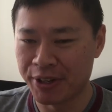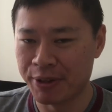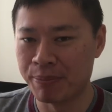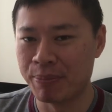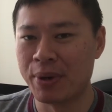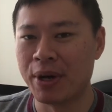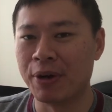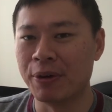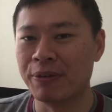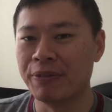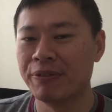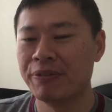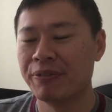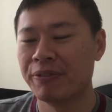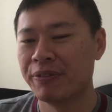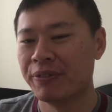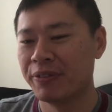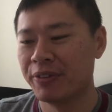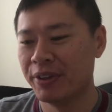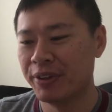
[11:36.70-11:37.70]
about
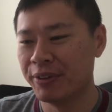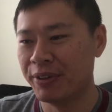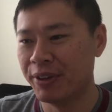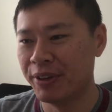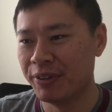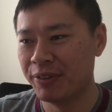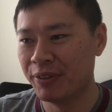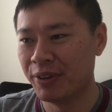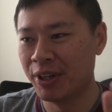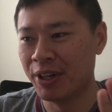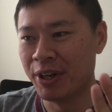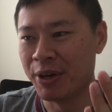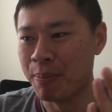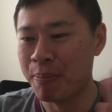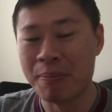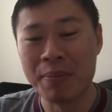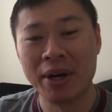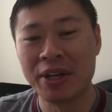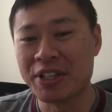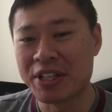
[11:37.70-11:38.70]

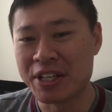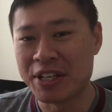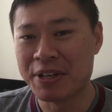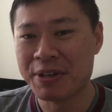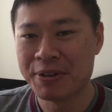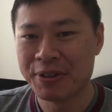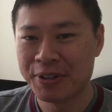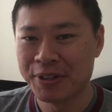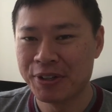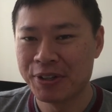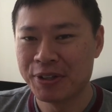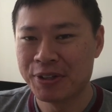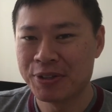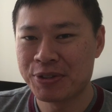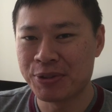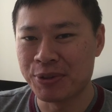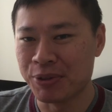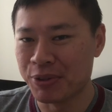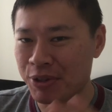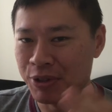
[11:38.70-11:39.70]
money.
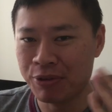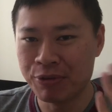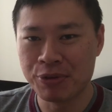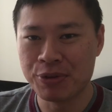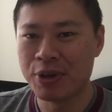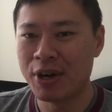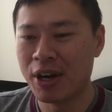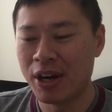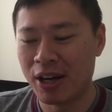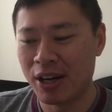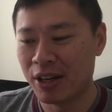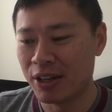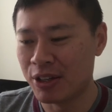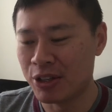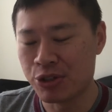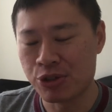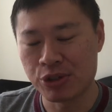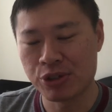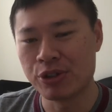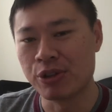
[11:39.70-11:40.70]
So if you are
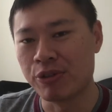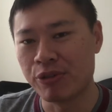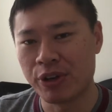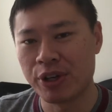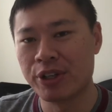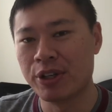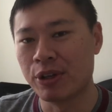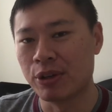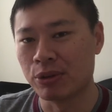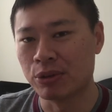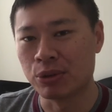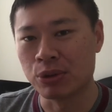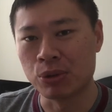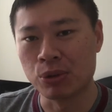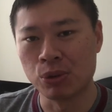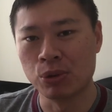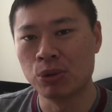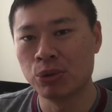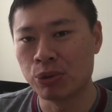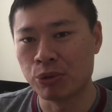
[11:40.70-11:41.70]
interested to find out,
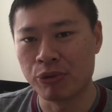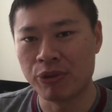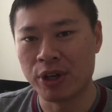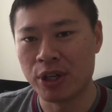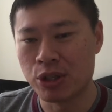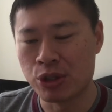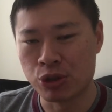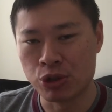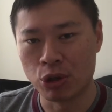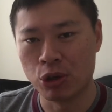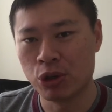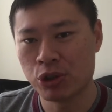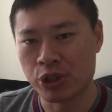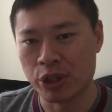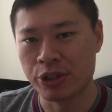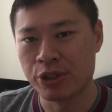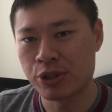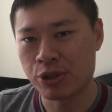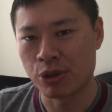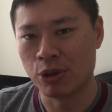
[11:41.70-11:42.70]
go to find
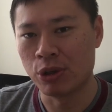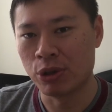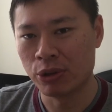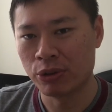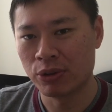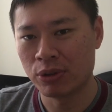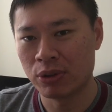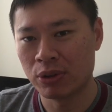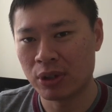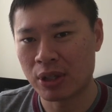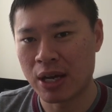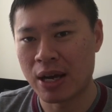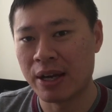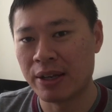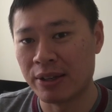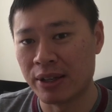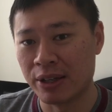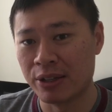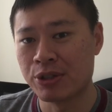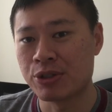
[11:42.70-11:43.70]

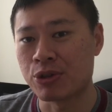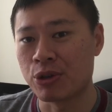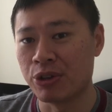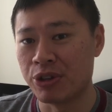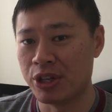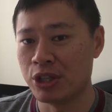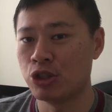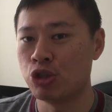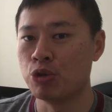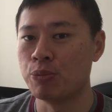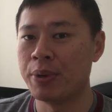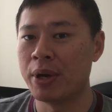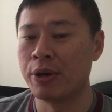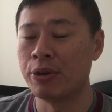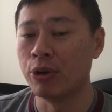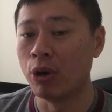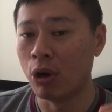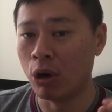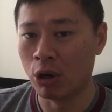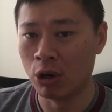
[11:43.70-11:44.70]

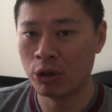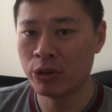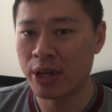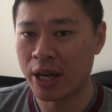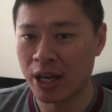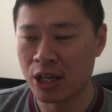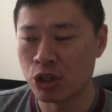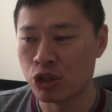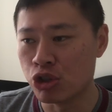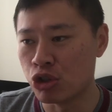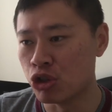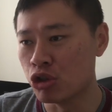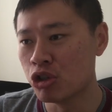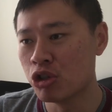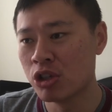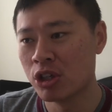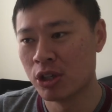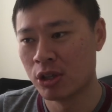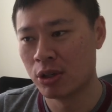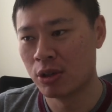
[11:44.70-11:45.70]
Josh_Tan_TheAstuteParent on
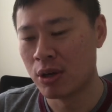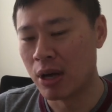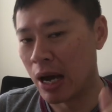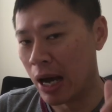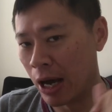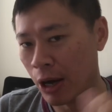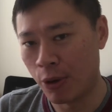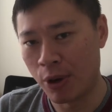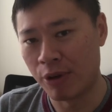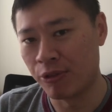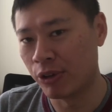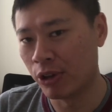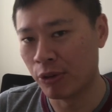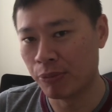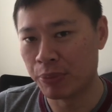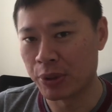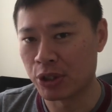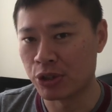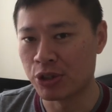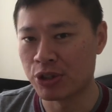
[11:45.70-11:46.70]
IG. I'll have a lot
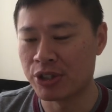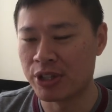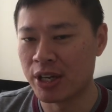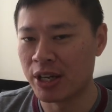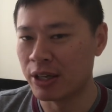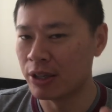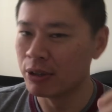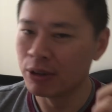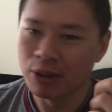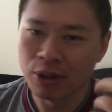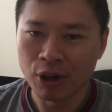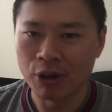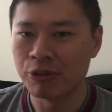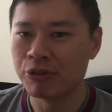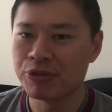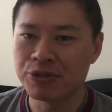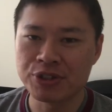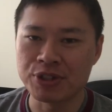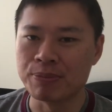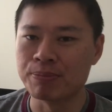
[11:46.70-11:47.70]
of pictures there and a lot
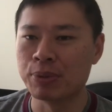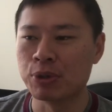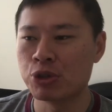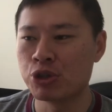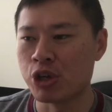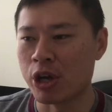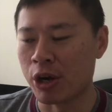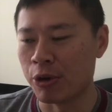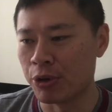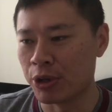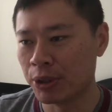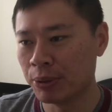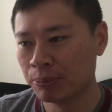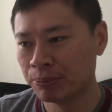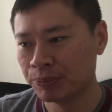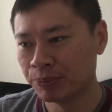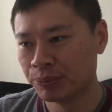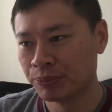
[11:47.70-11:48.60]
of simple sharing.